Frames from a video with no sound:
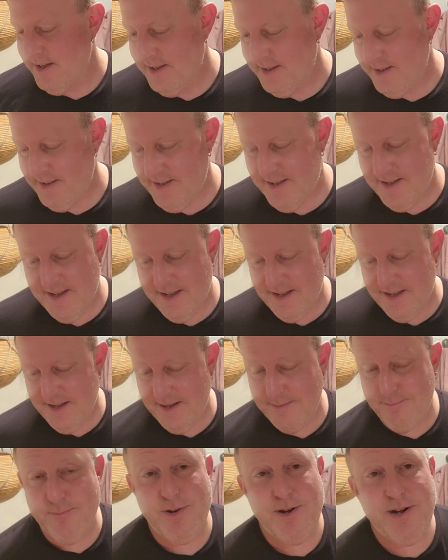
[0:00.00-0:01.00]

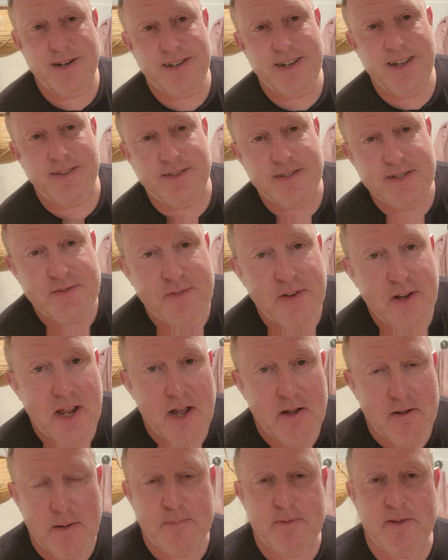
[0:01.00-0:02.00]
Might get this
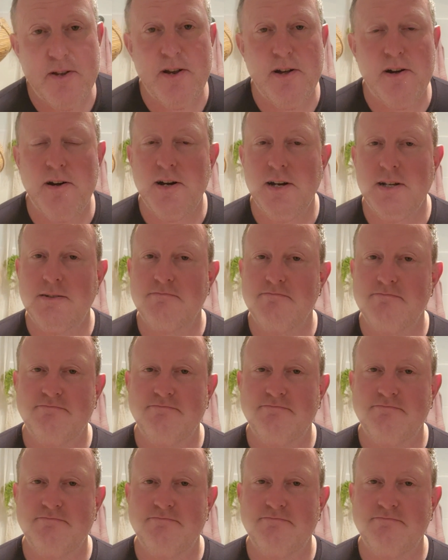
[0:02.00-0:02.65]
video up tonight,